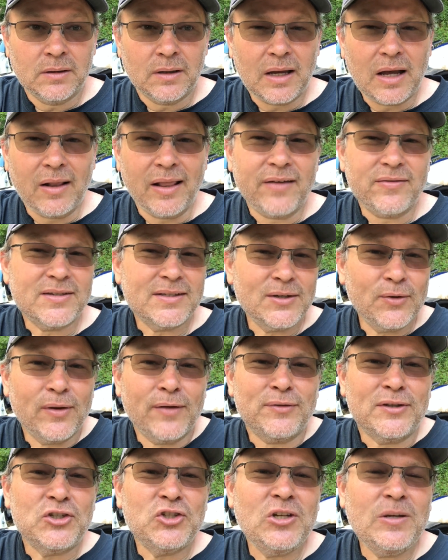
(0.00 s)
I'll still have
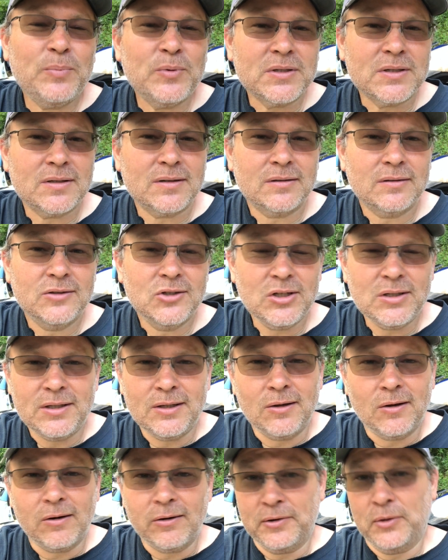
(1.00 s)
the cheapest
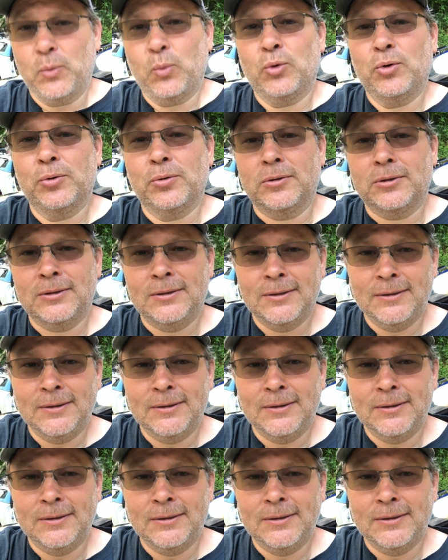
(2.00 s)
GT-R in the world.